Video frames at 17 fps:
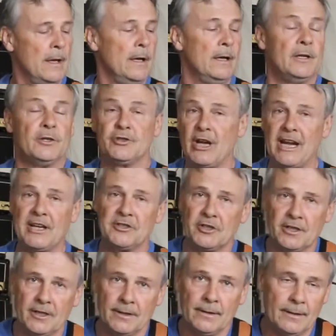
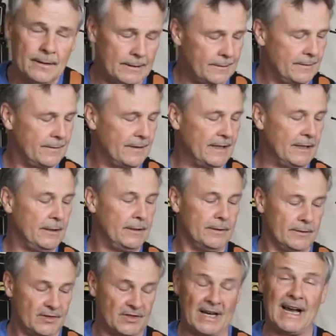Changing the
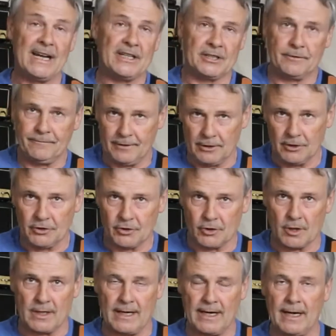size of your
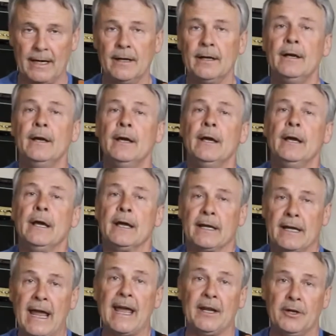string
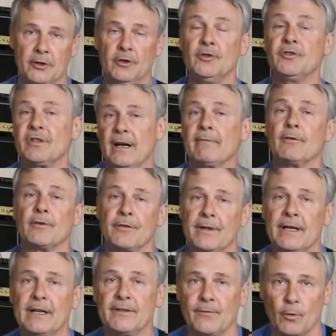can do several
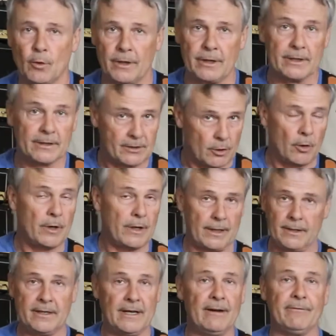things for you. It's going to
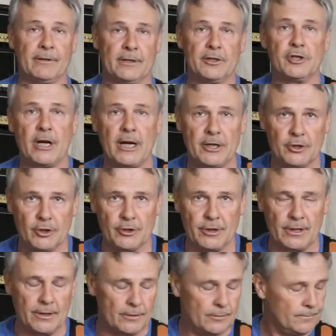definitely change your
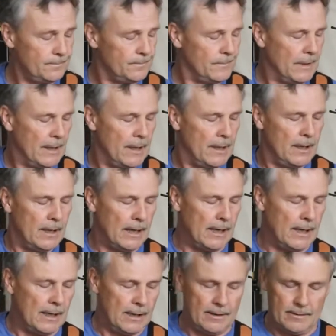tone.
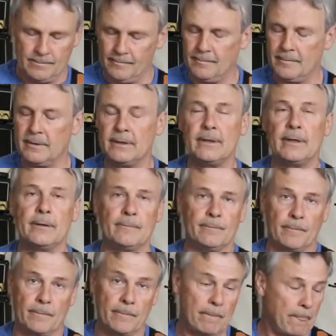The
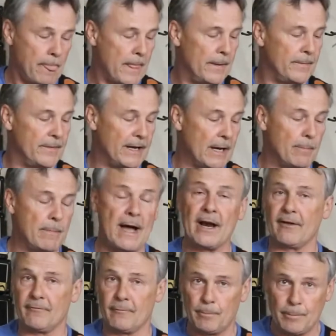amount
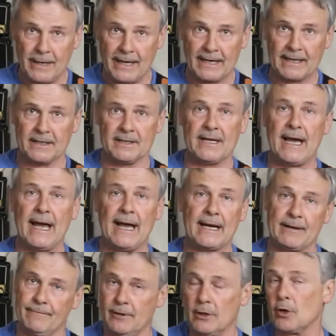of pick attack,
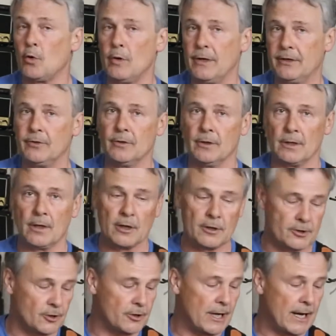if you're going to a
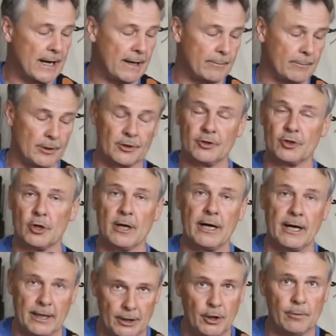larger diameter
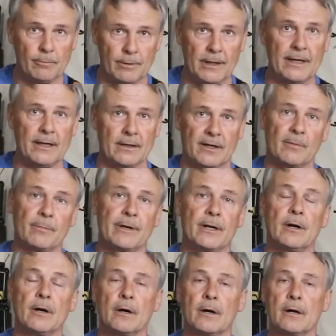string, you can play a little bit
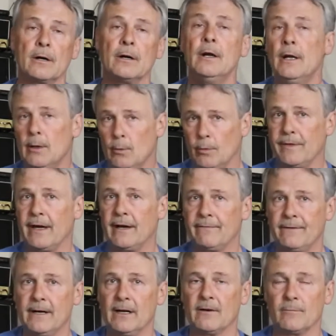harder without
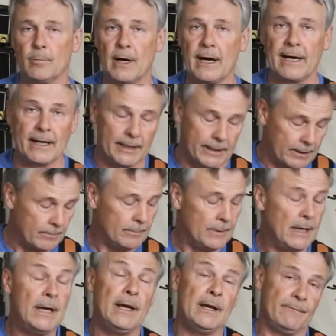fear of breaking them.
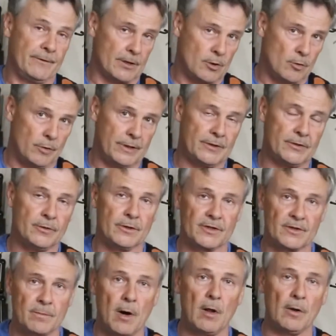If you're going to a
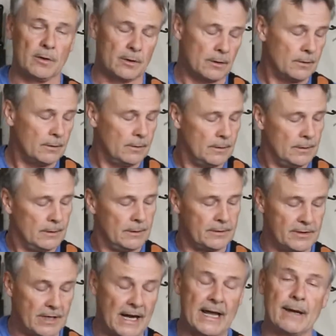smaller
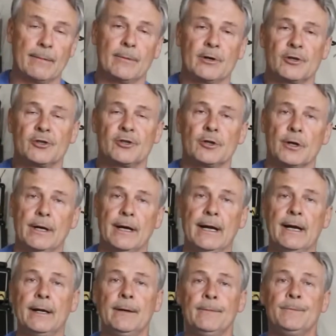diameter
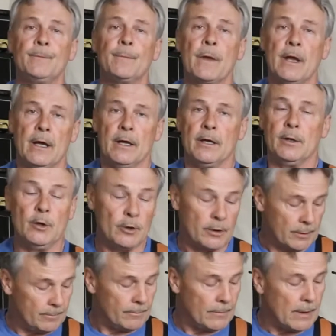string, you
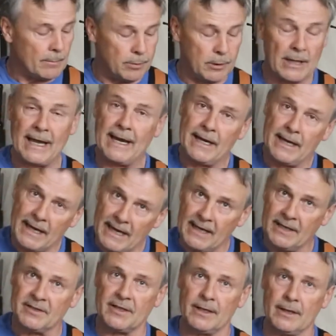can play
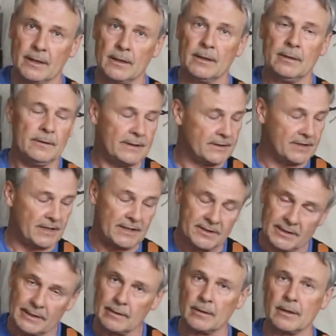easier. It's
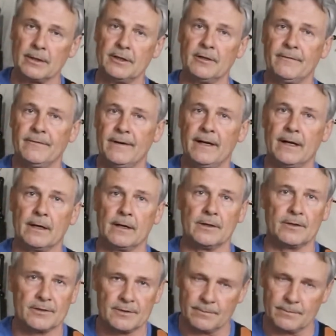easier on your fingers.